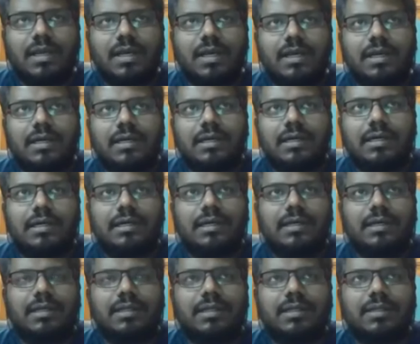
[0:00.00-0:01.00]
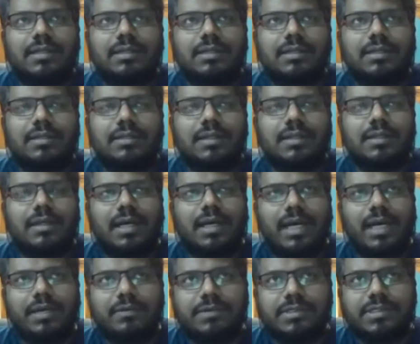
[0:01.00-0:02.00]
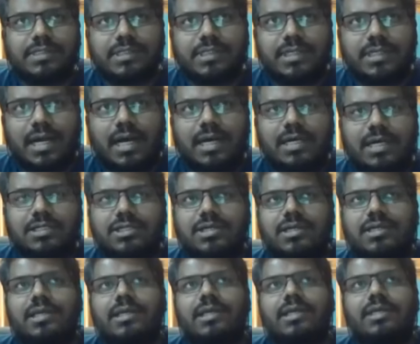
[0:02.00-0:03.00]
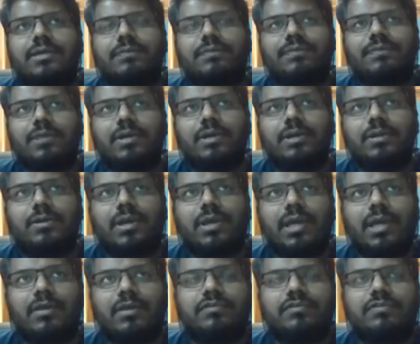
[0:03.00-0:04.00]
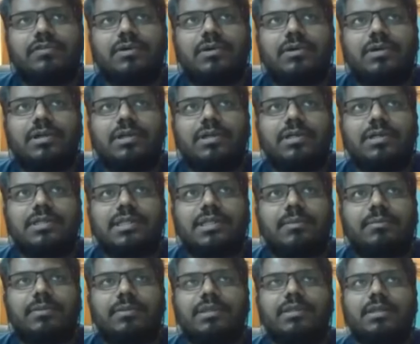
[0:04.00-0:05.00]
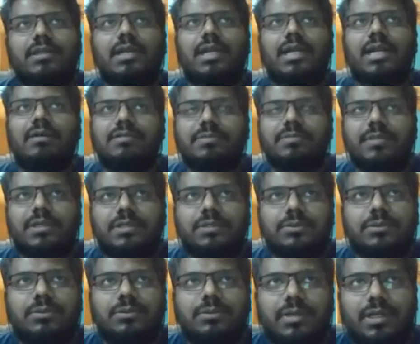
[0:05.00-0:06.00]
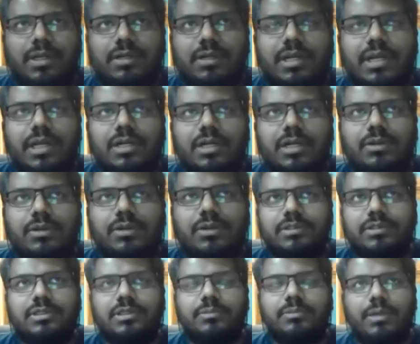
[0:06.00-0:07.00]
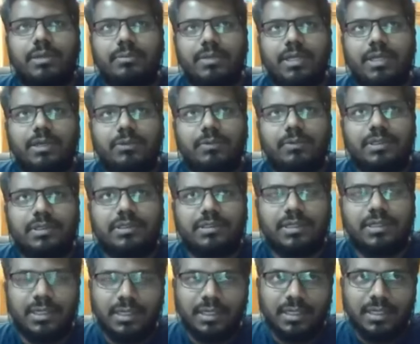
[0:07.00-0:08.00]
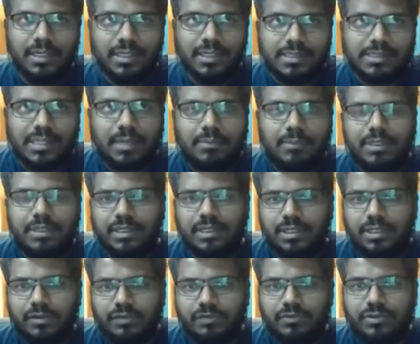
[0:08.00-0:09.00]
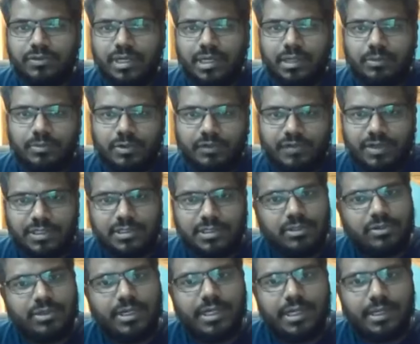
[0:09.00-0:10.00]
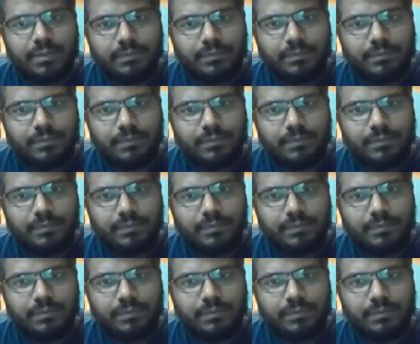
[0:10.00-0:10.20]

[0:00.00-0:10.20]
I was largely looking for something that allows me to interact with the public with some degree of training, professional training,